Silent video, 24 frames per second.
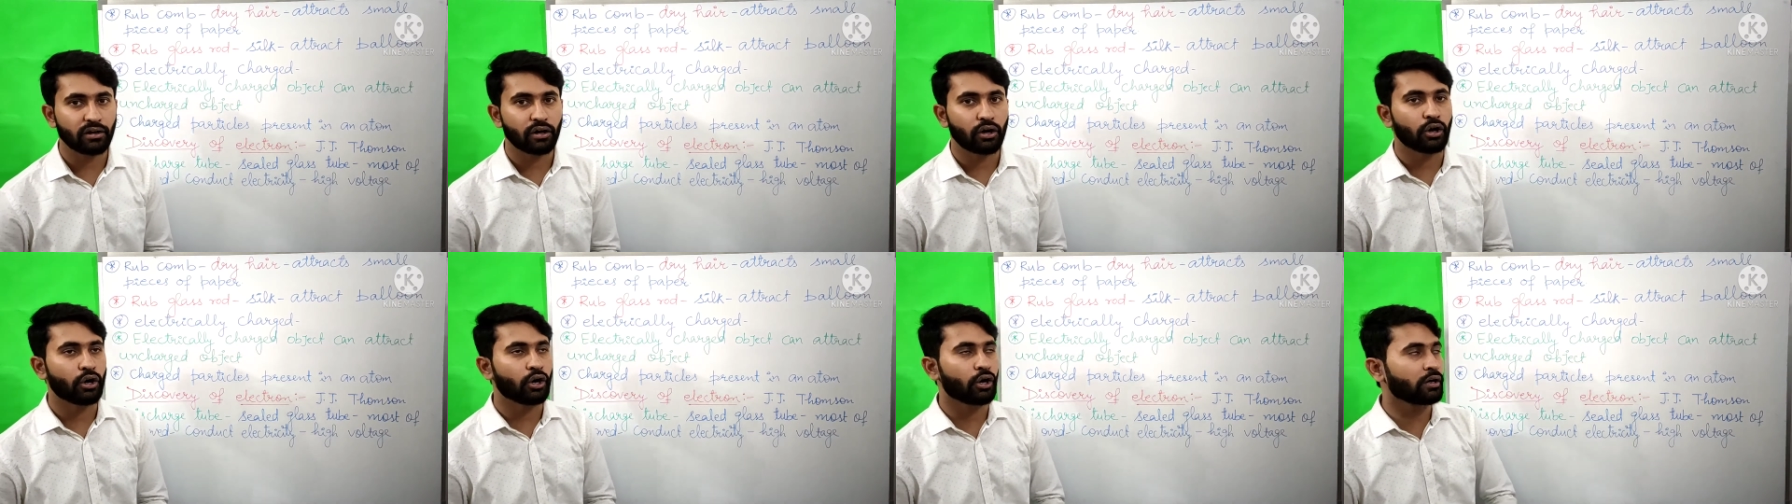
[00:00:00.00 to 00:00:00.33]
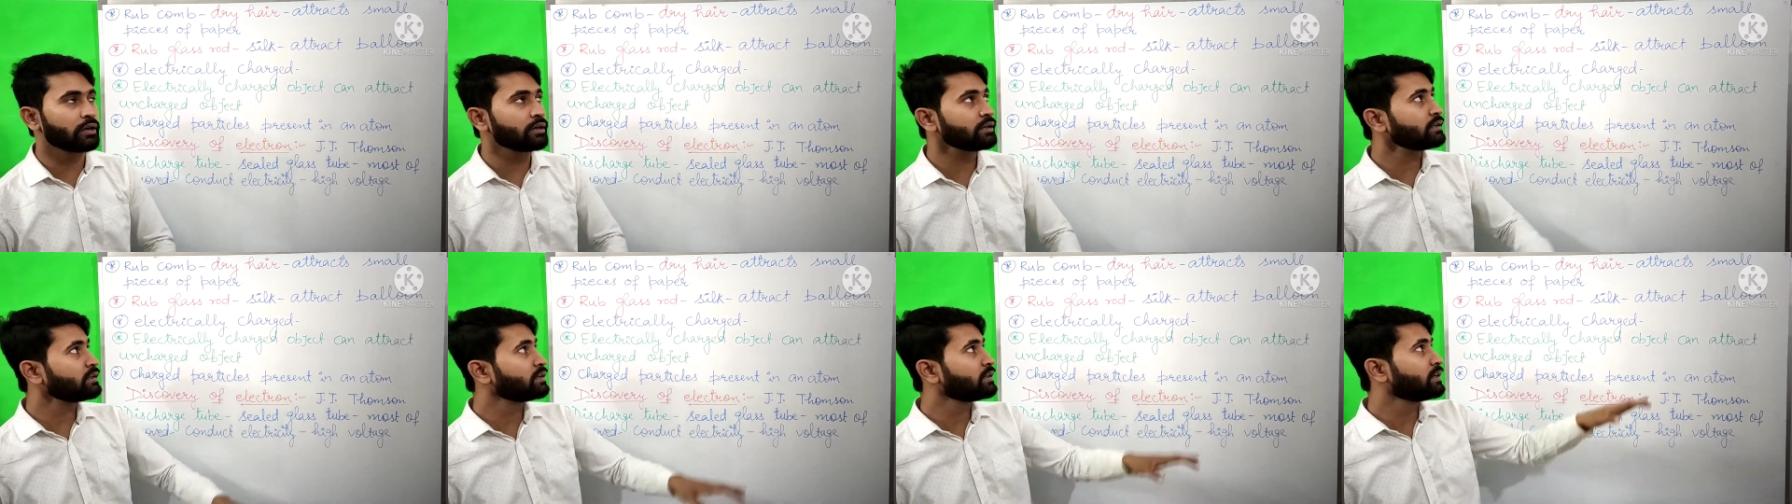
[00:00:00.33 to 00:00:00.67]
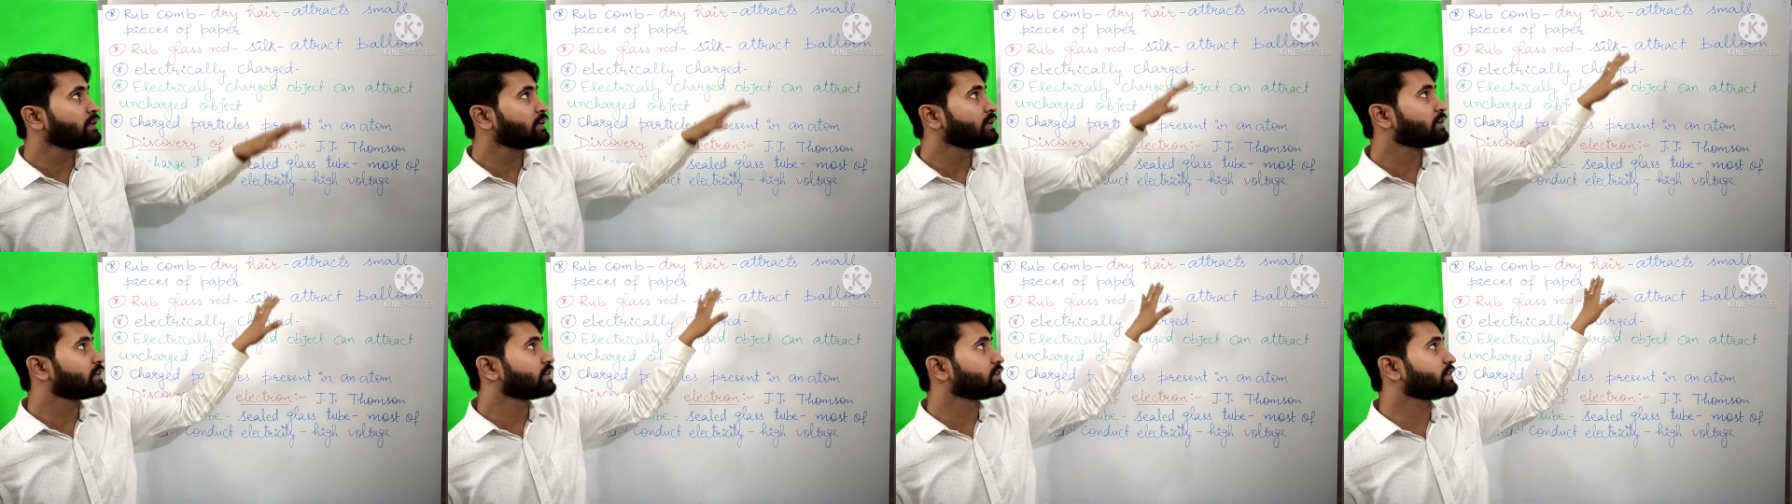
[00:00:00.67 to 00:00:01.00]
on
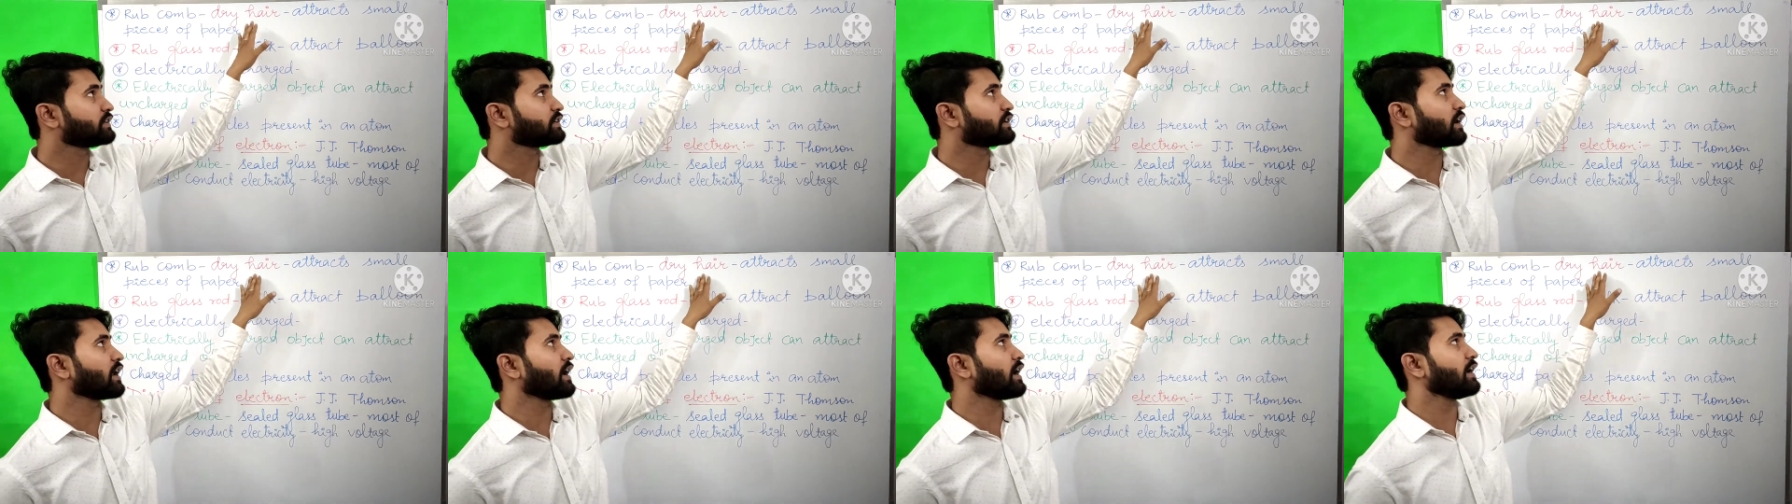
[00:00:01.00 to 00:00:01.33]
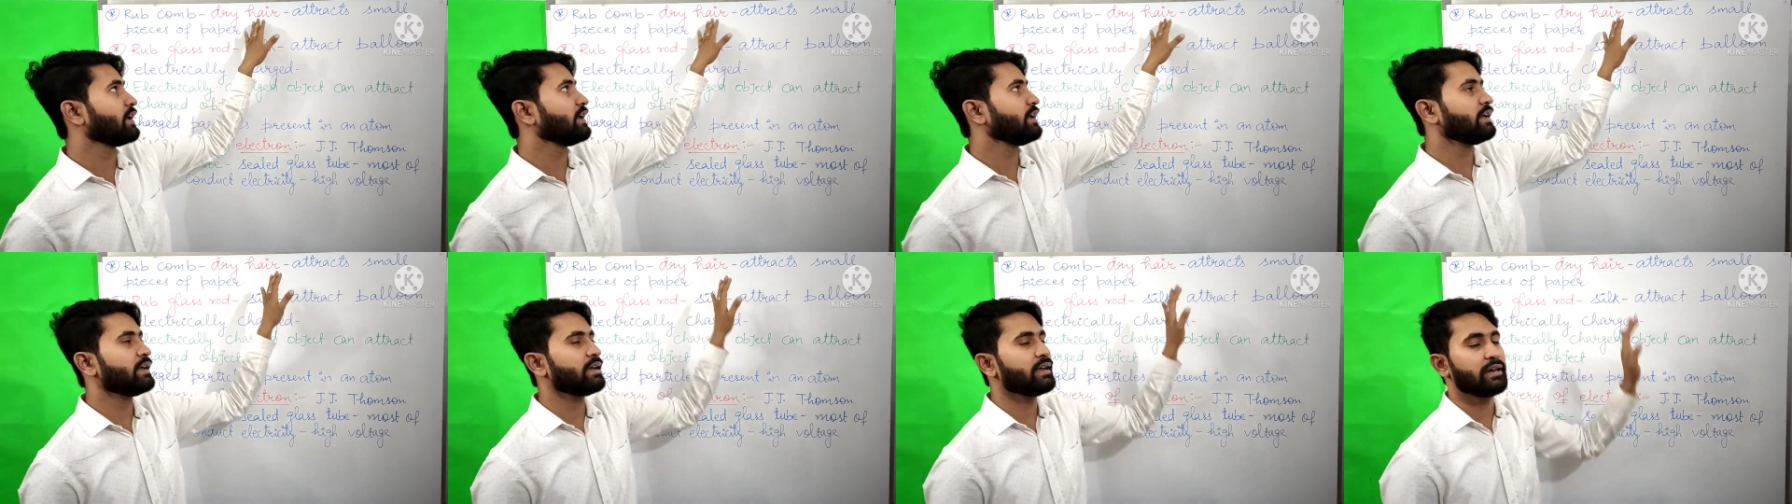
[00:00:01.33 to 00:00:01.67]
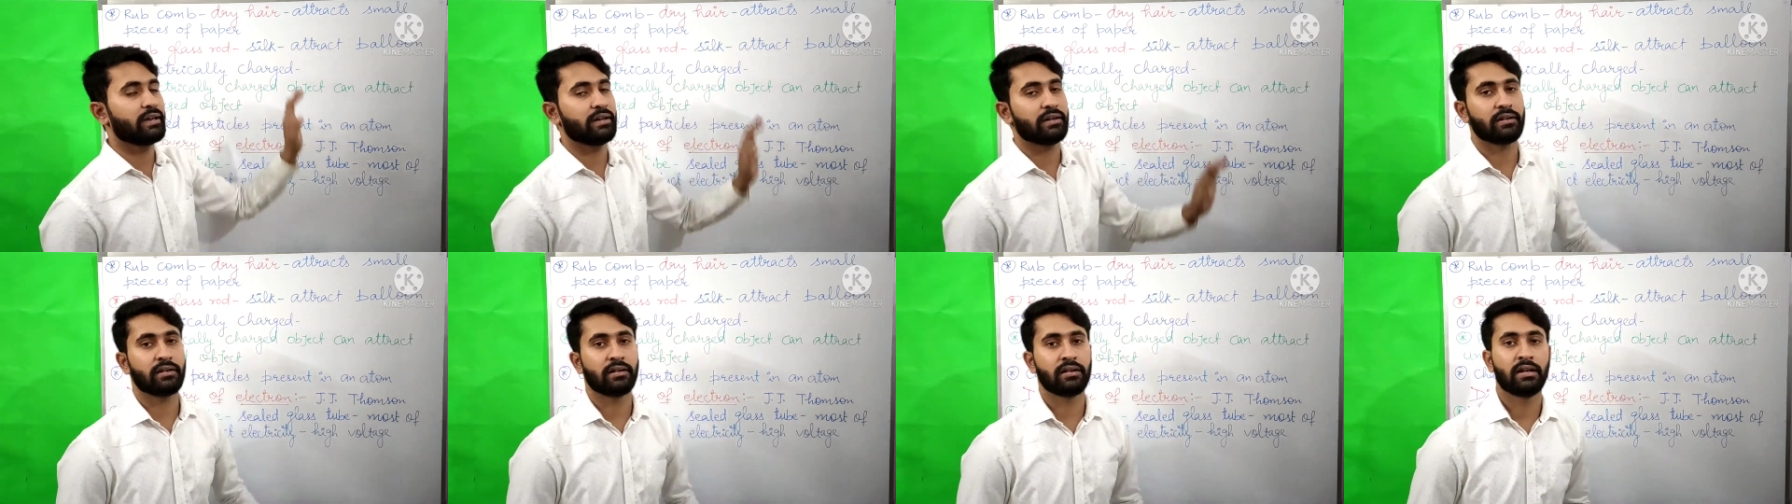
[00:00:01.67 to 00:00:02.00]
dry
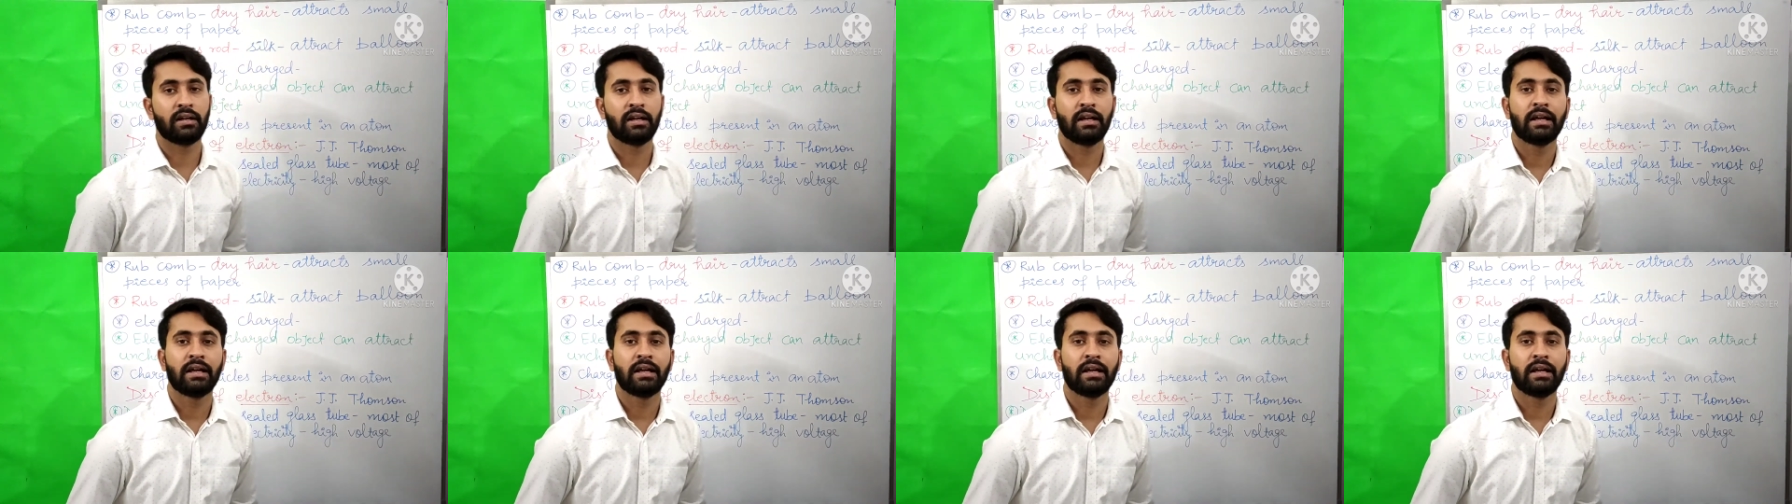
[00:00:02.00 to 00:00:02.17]
hair,